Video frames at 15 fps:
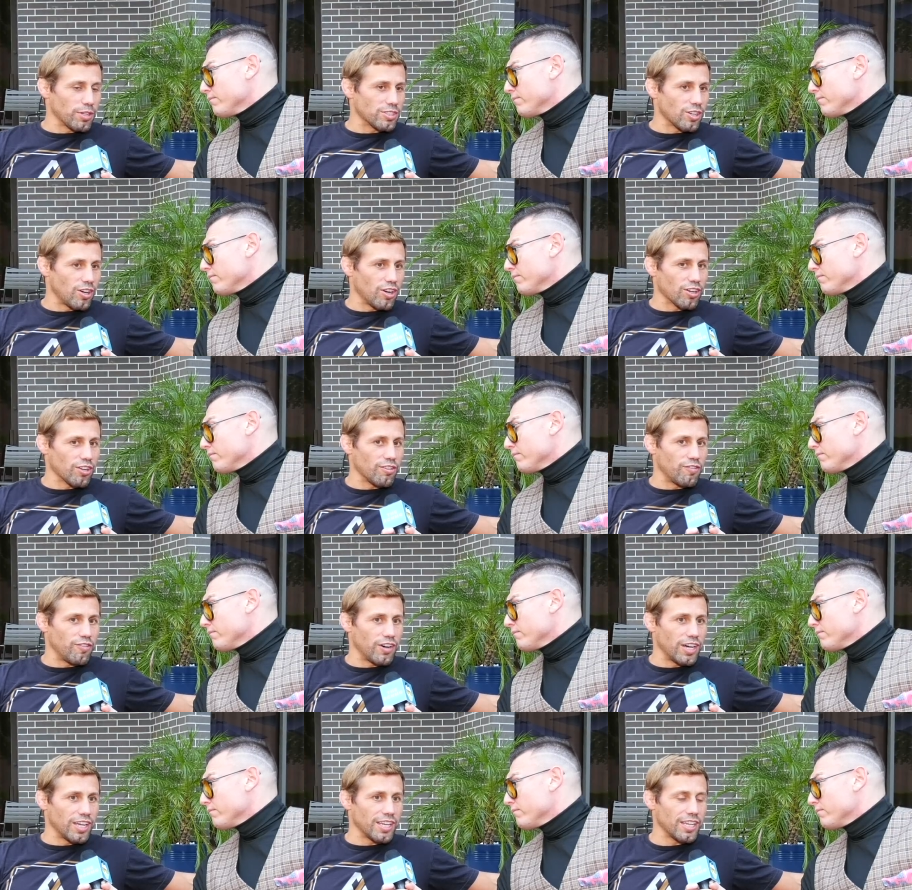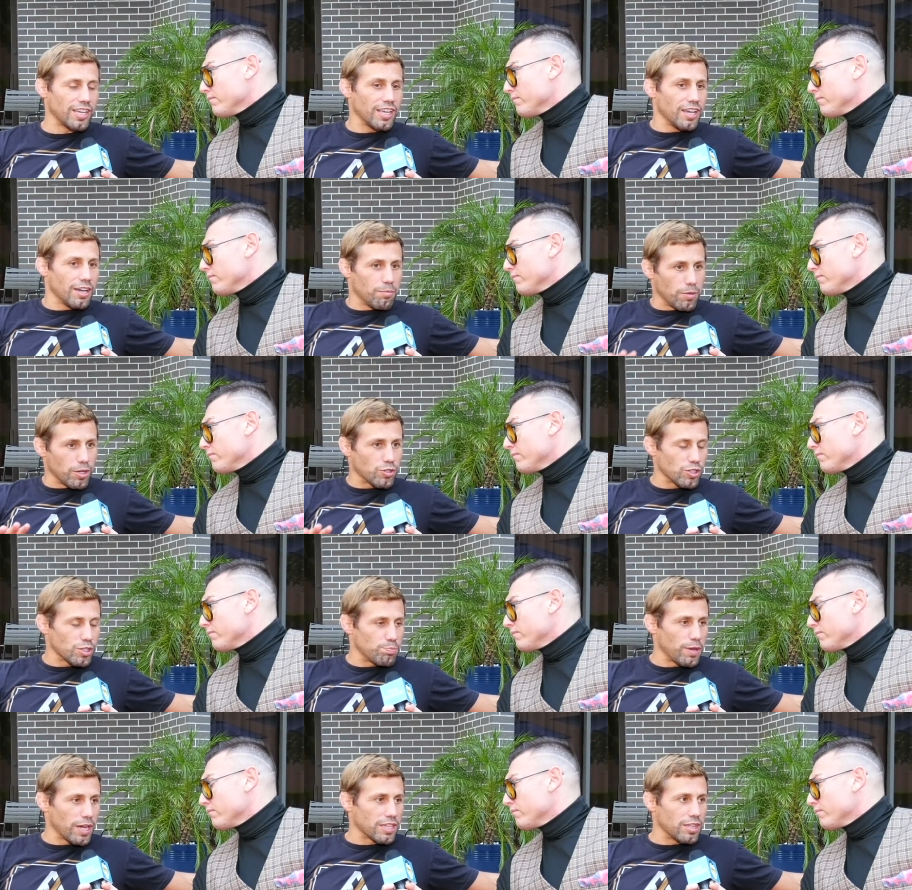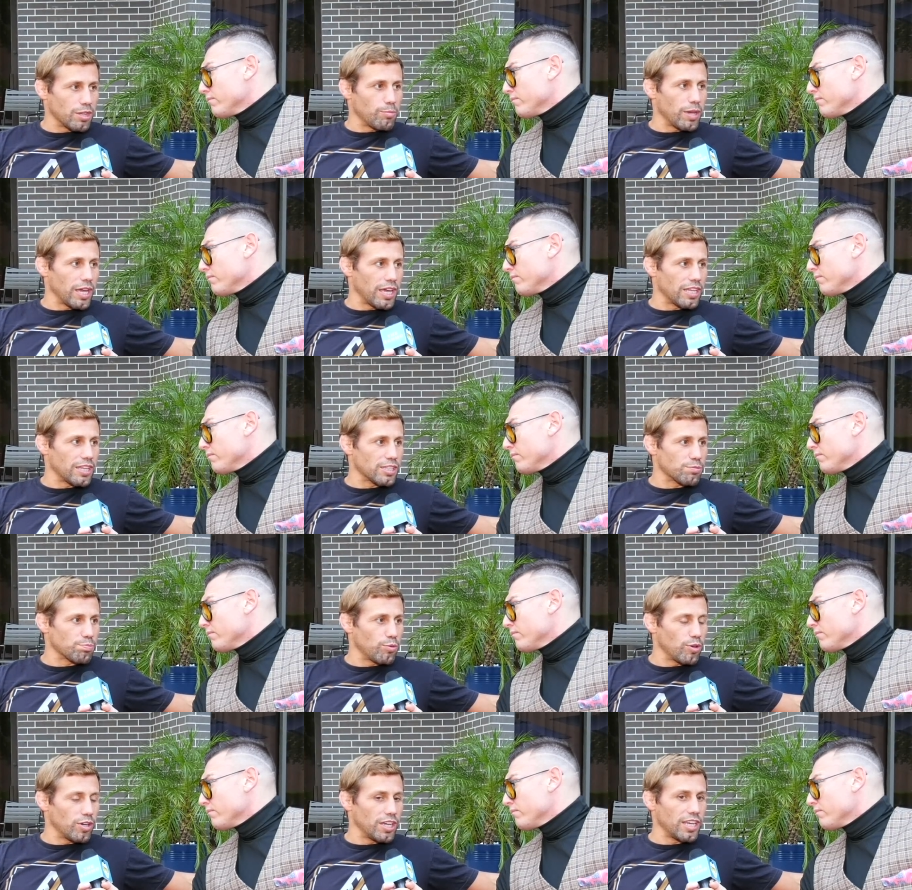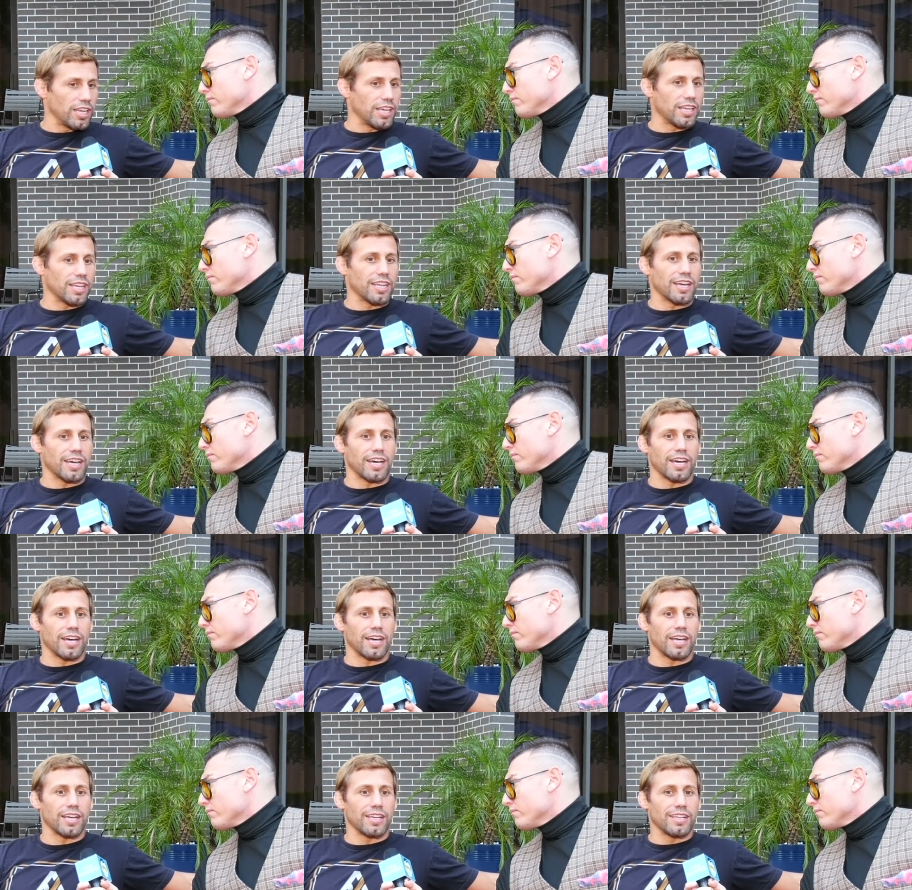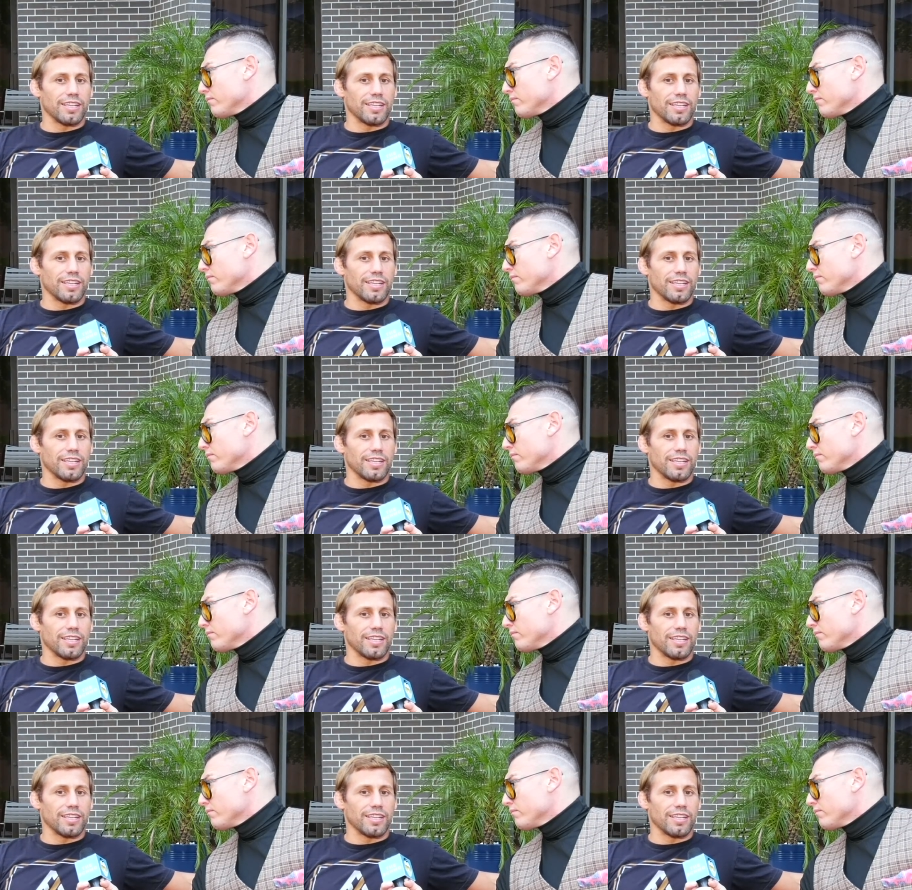Speaker 1: but it's all in good fun. Much respect to the man at this point, and, uh,